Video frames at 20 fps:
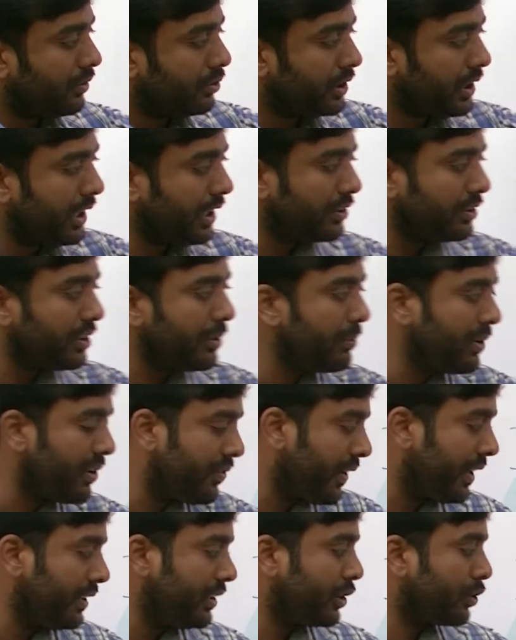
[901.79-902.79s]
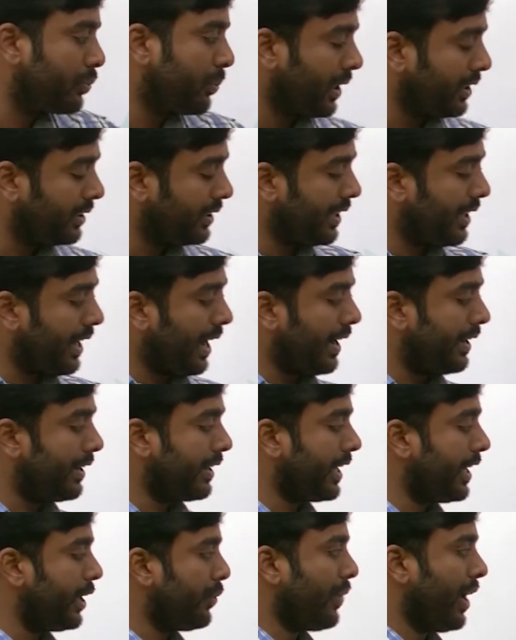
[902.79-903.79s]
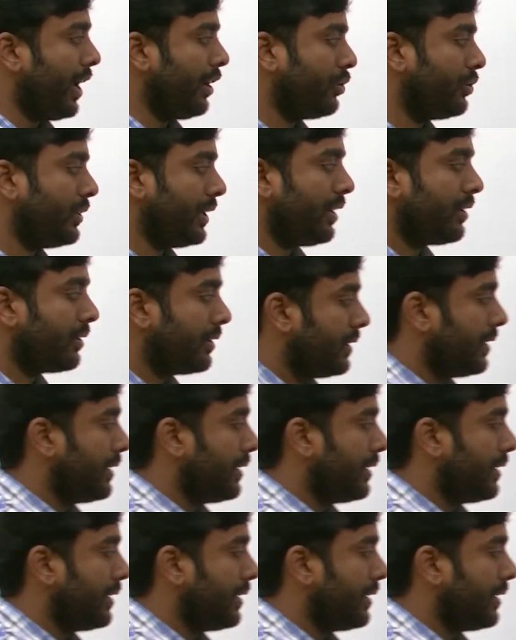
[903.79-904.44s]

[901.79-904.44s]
Let's simplify this part, then add E value there.